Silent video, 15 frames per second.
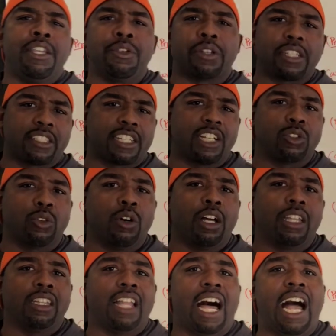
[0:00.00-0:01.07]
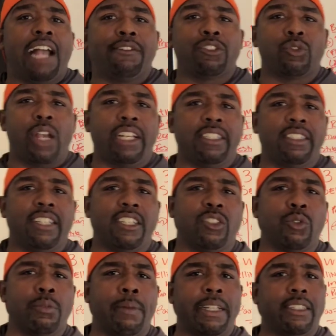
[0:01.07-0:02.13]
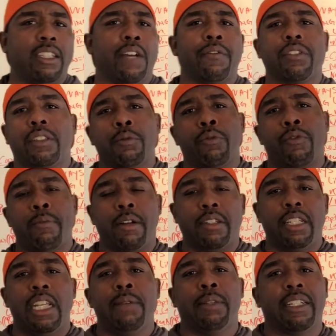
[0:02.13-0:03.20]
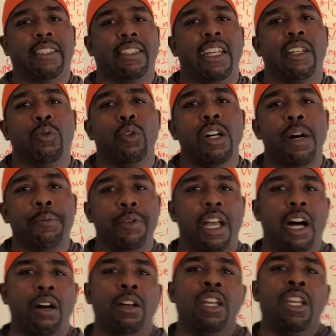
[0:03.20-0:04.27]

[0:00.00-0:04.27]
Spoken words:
You can schedule a live strategy session with myself or someone from our team, like I said, and we'll help you out.